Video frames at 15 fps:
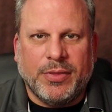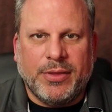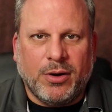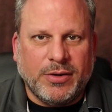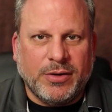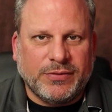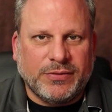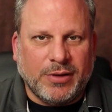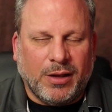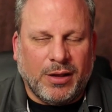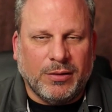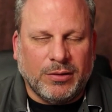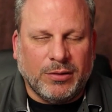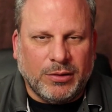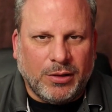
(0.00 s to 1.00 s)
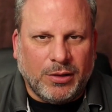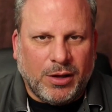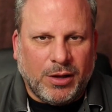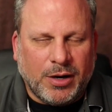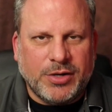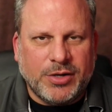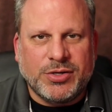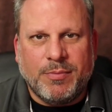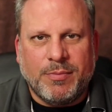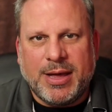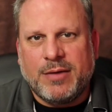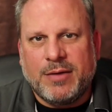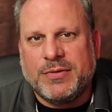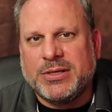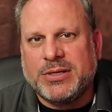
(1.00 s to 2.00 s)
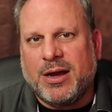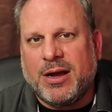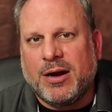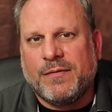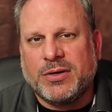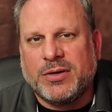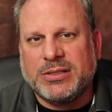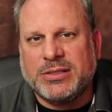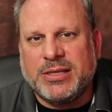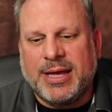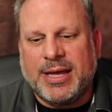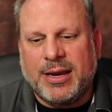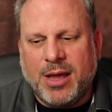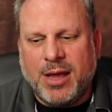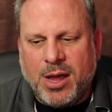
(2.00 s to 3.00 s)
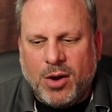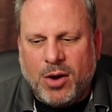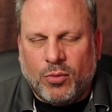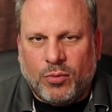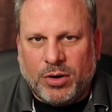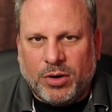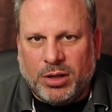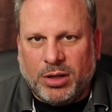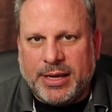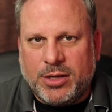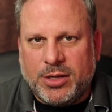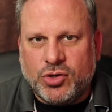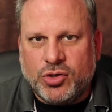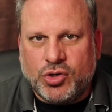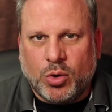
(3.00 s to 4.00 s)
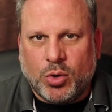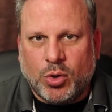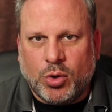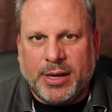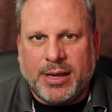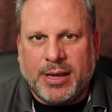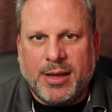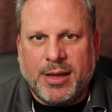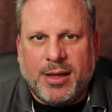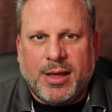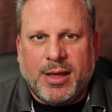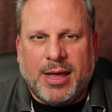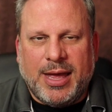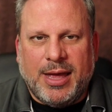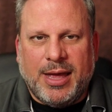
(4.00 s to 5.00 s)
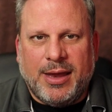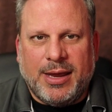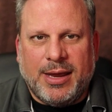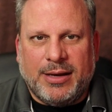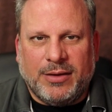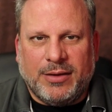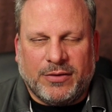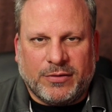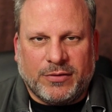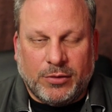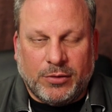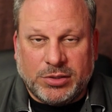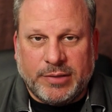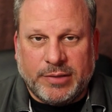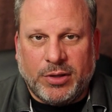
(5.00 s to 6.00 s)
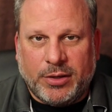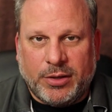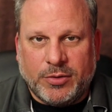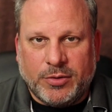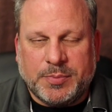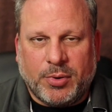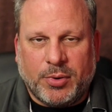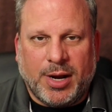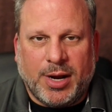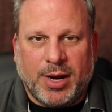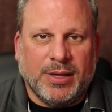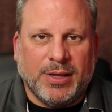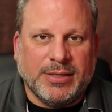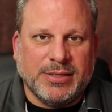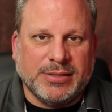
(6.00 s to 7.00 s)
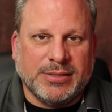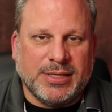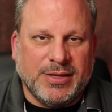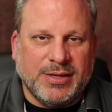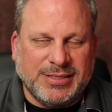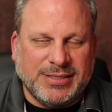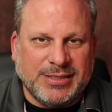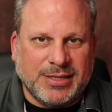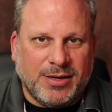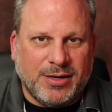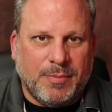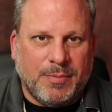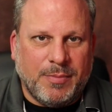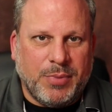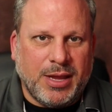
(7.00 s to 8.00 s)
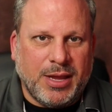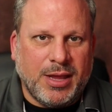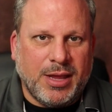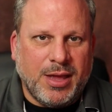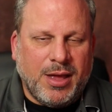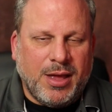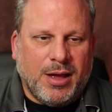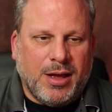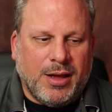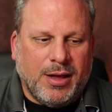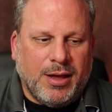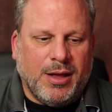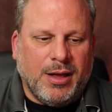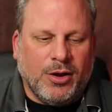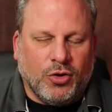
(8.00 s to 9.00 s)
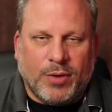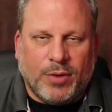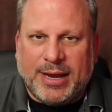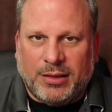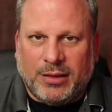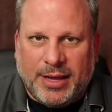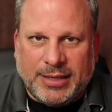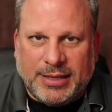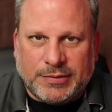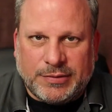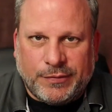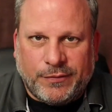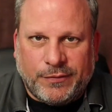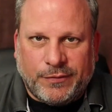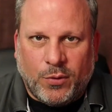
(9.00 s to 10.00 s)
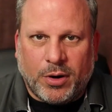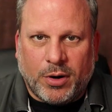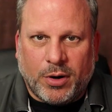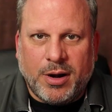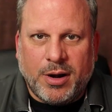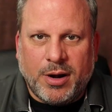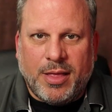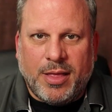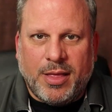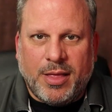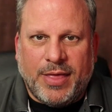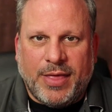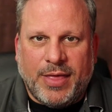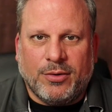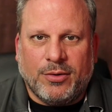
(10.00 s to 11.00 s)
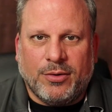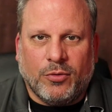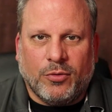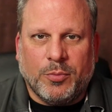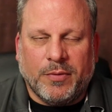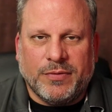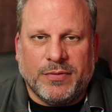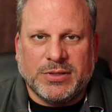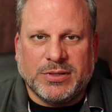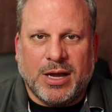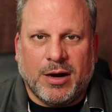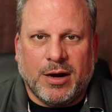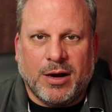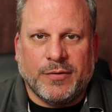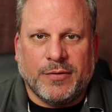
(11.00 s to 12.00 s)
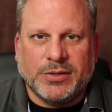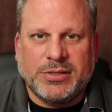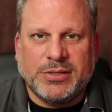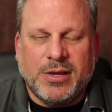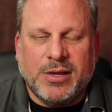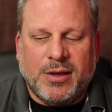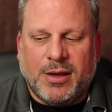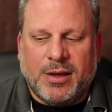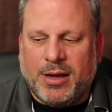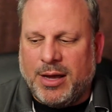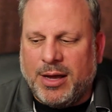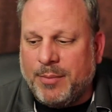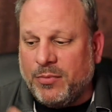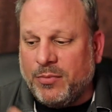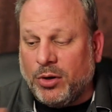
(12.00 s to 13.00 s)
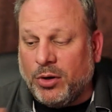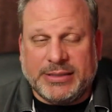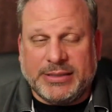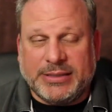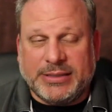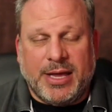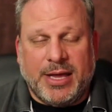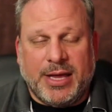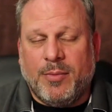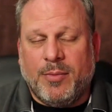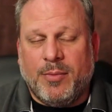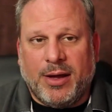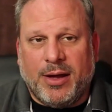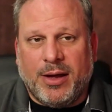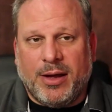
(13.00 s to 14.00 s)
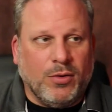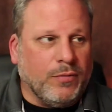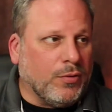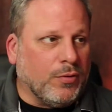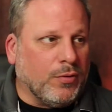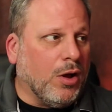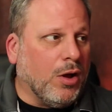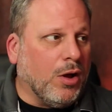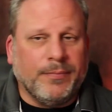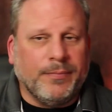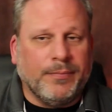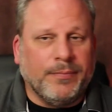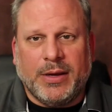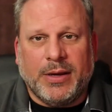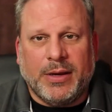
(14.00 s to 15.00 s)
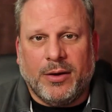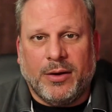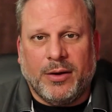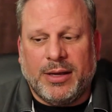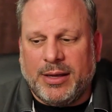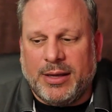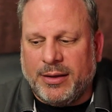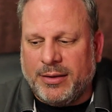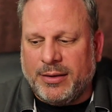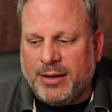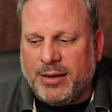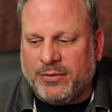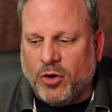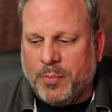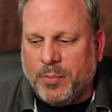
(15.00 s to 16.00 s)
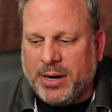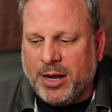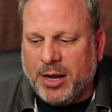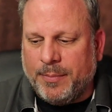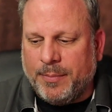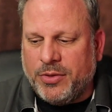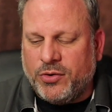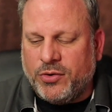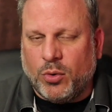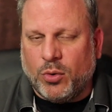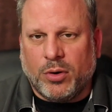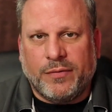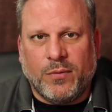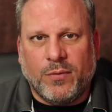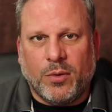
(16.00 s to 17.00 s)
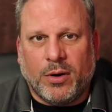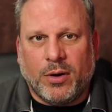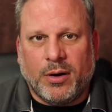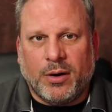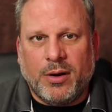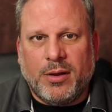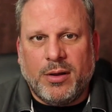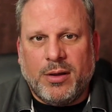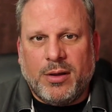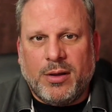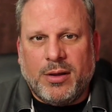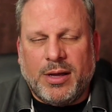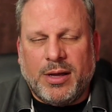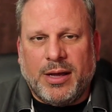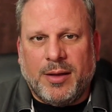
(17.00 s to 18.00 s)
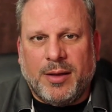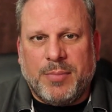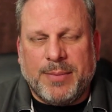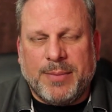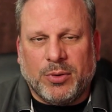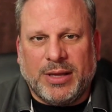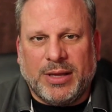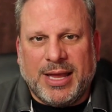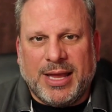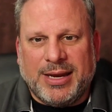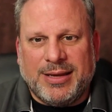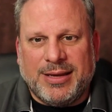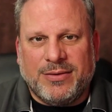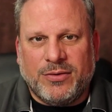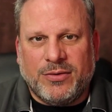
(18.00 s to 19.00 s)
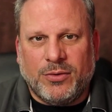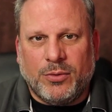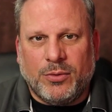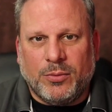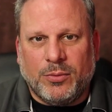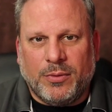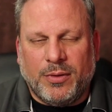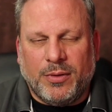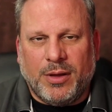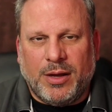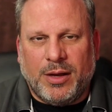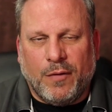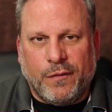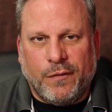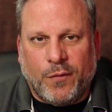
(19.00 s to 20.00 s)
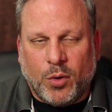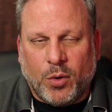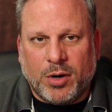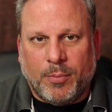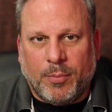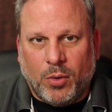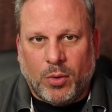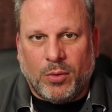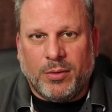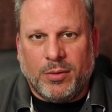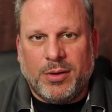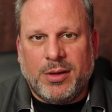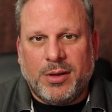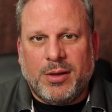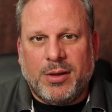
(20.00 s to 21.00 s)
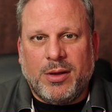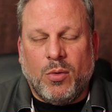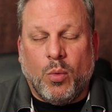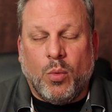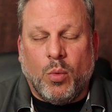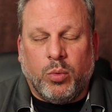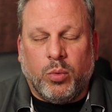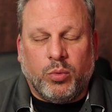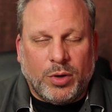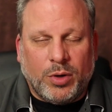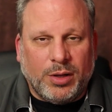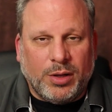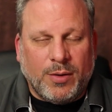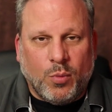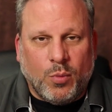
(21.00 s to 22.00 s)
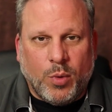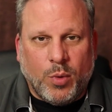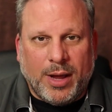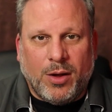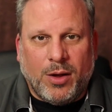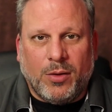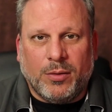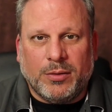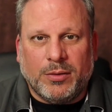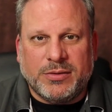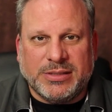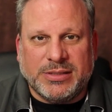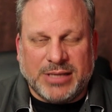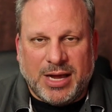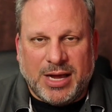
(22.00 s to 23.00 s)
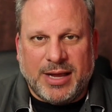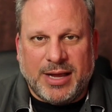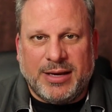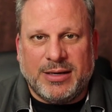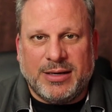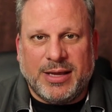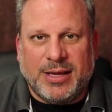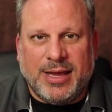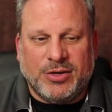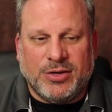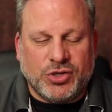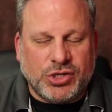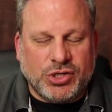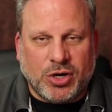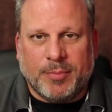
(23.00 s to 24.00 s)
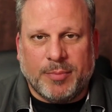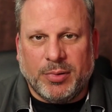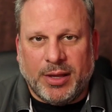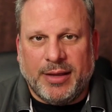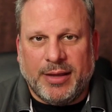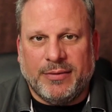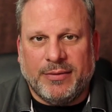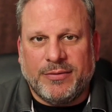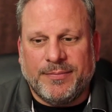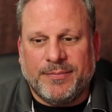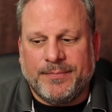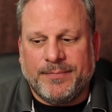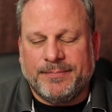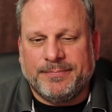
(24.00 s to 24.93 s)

but there's a large amount of photographers that really enjoy and exclusively use prime lenses. And this is going to be a great lens for that group of photographers. I'm really excited about it overall. You know, it's opening up the door for people to get into an affordable, really well designed and sharp lens.